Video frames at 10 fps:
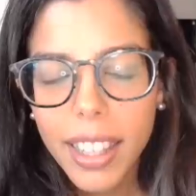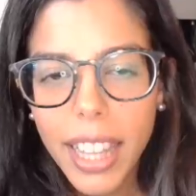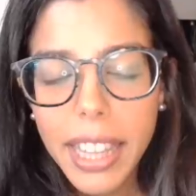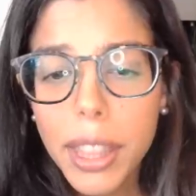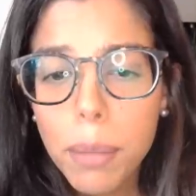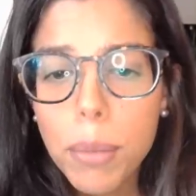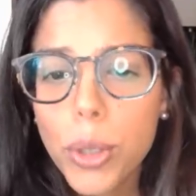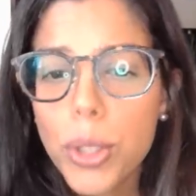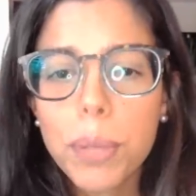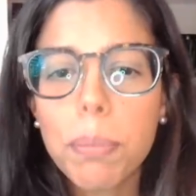I think the
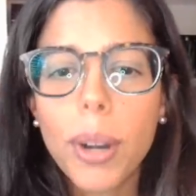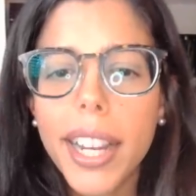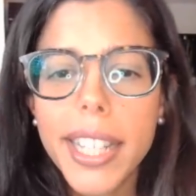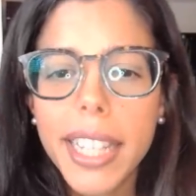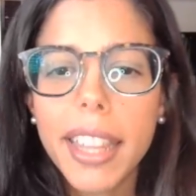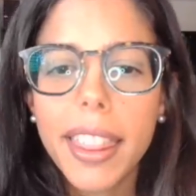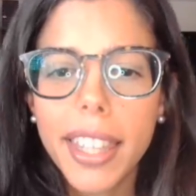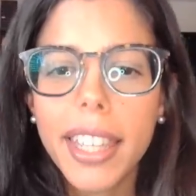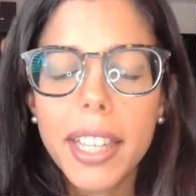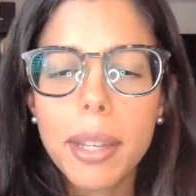most surprising
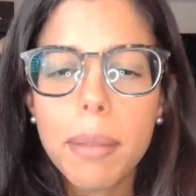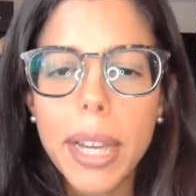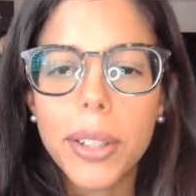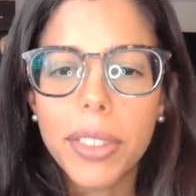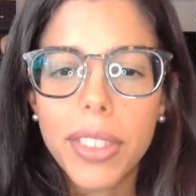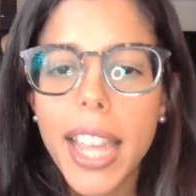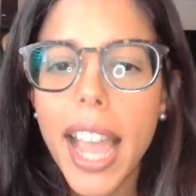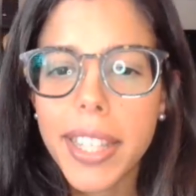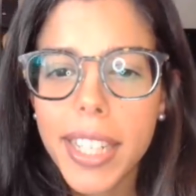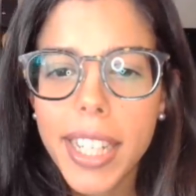thing about the
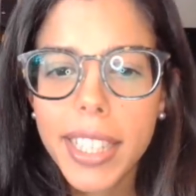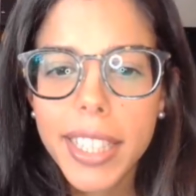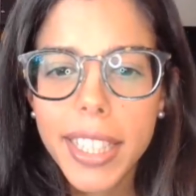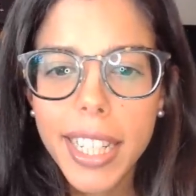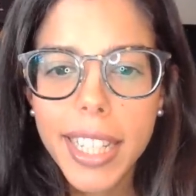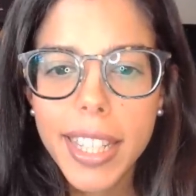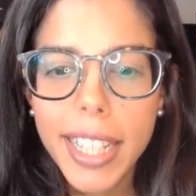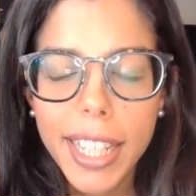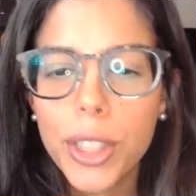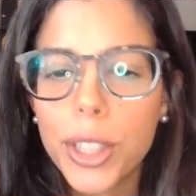Aztecs is
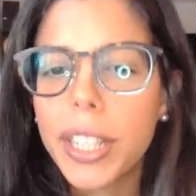in their